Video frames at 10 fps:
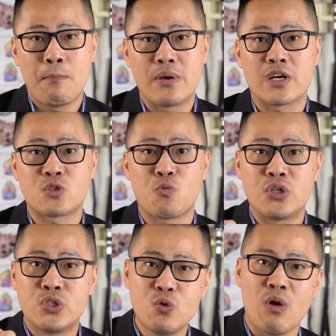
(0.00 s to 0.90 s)
because we
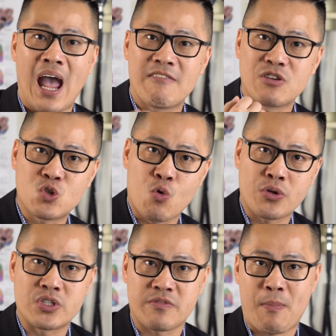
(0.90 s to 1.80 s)
do have a
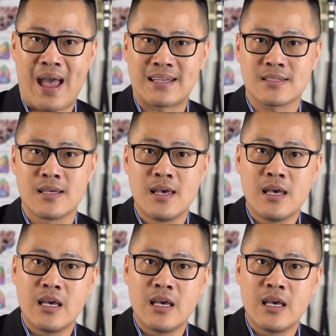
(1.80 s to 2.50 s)
shortage of masks